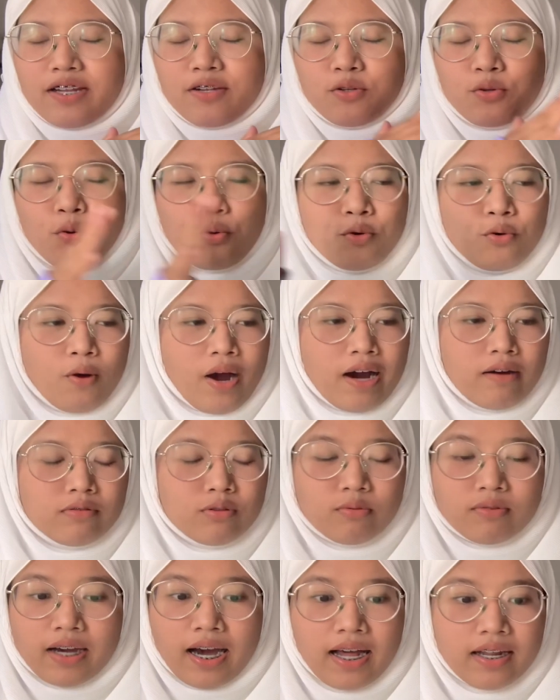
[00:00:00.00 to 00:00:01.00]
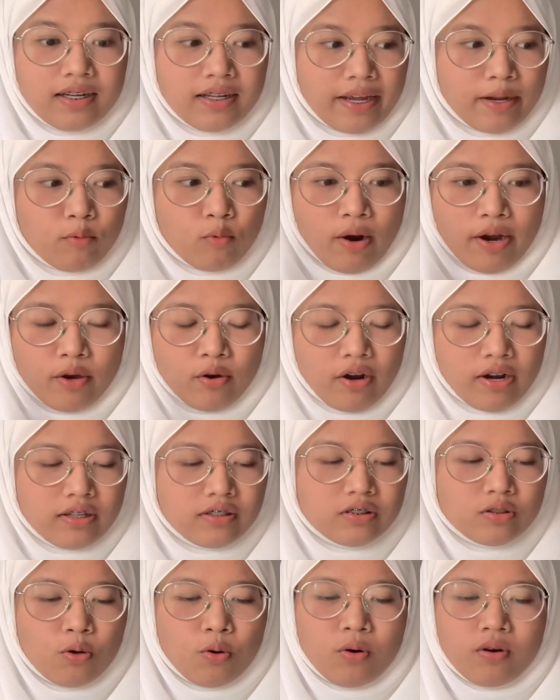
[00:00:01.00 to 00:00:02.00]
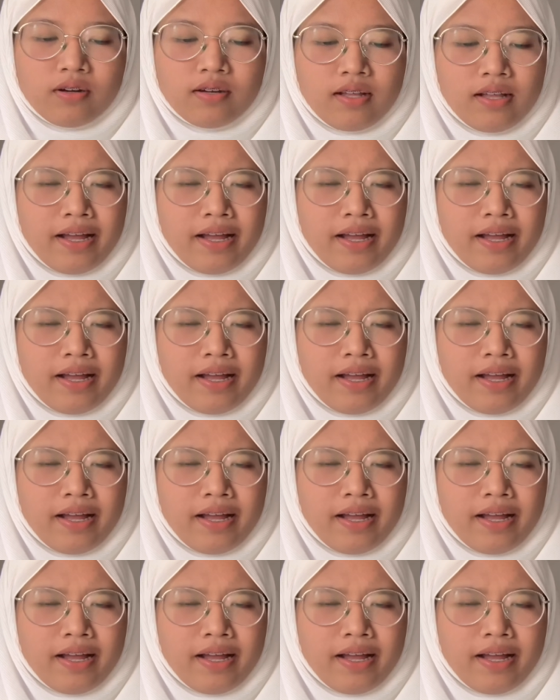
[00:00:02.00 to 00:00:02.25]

don't know how to color and whatnot, so